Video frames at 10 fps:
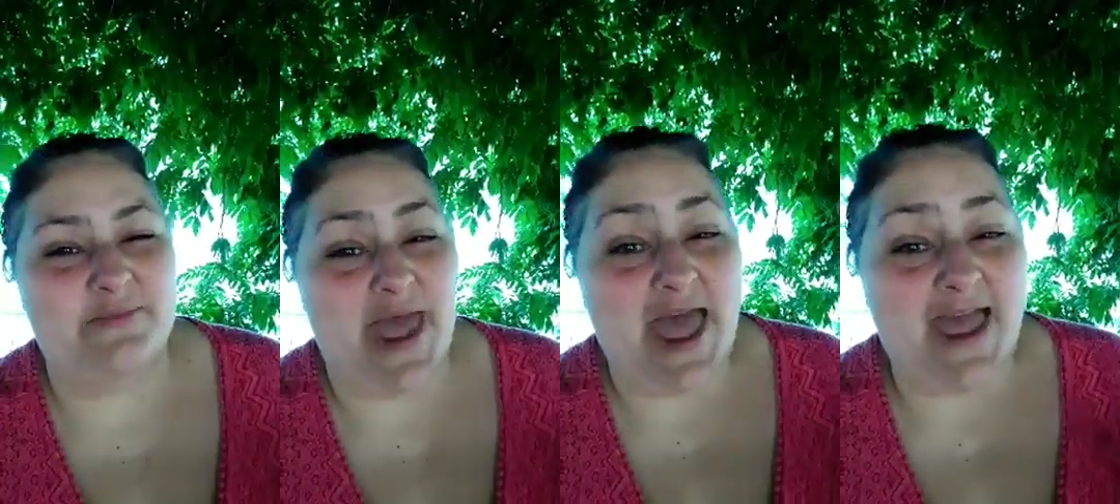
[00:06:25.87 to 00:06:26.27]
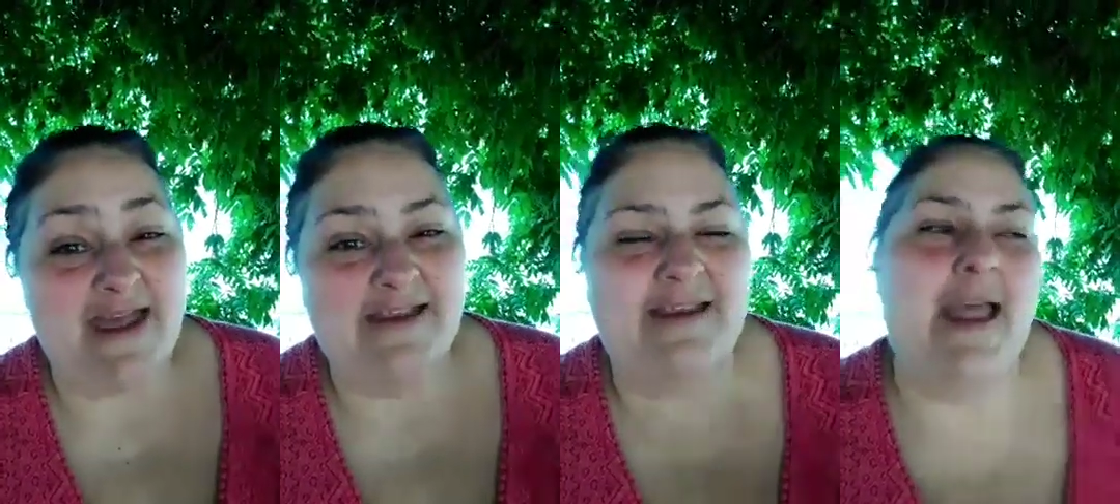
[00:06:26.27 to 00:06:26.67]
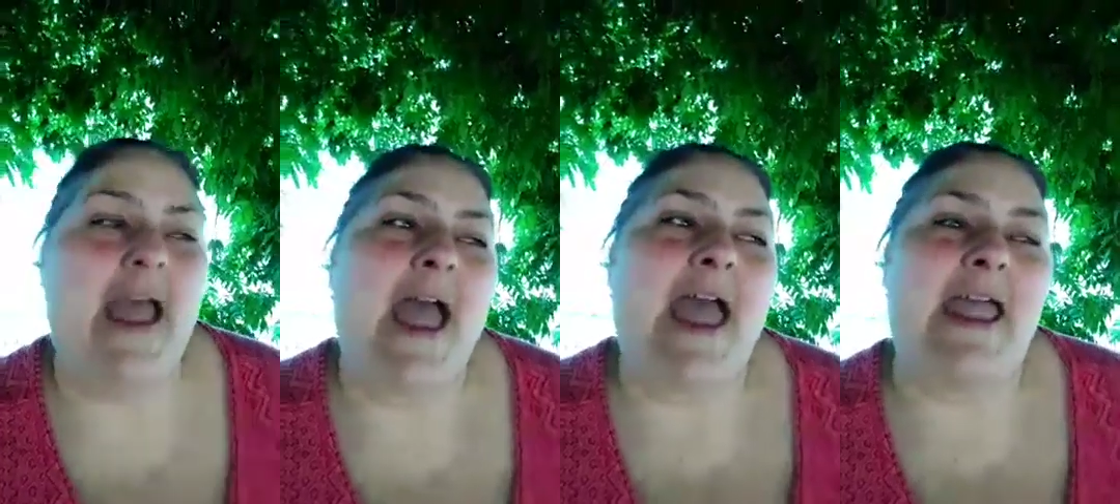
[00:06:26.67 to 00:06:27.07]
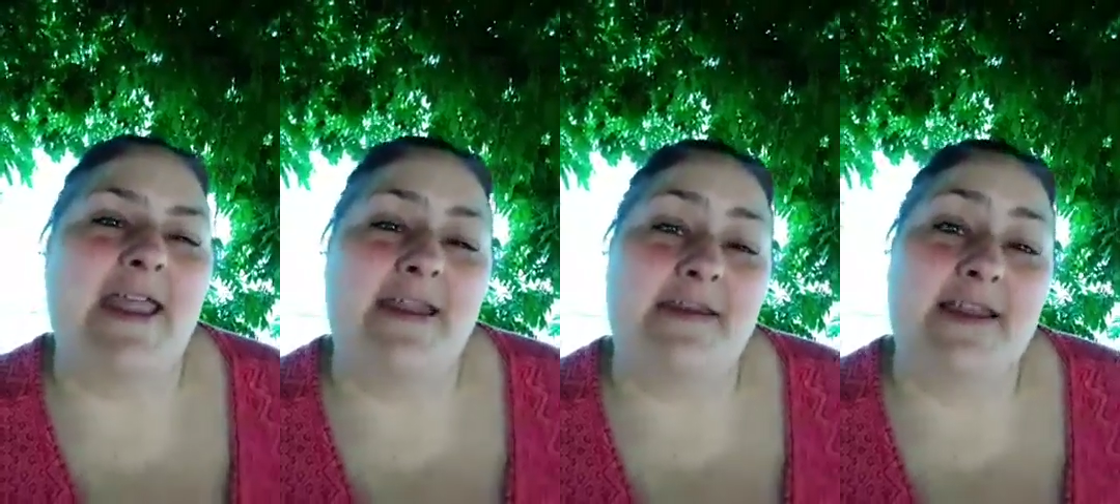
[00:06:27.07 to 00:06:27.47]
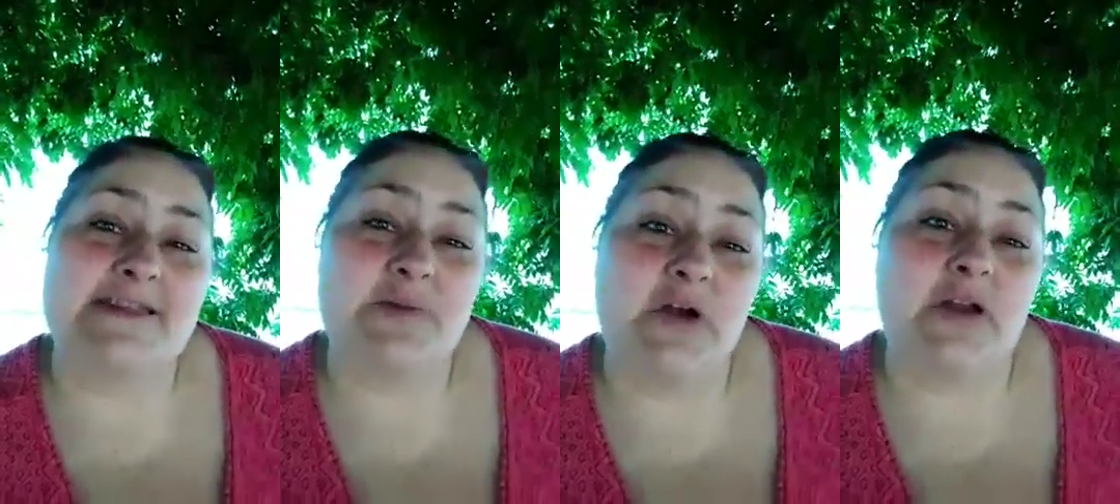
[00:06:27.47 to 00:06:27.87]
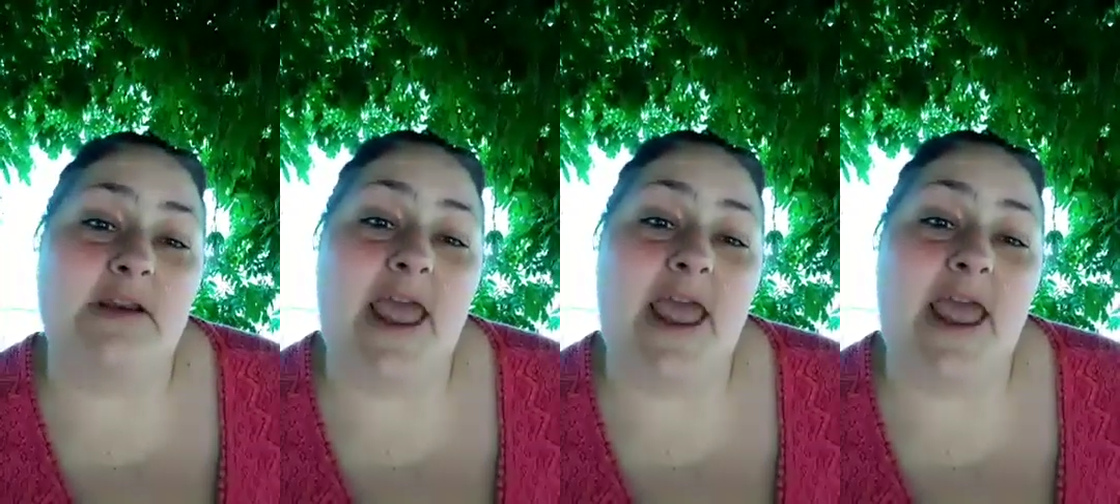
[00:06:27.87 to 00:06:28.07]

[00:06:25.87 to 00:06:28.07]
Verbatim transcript: the bag, and guess what?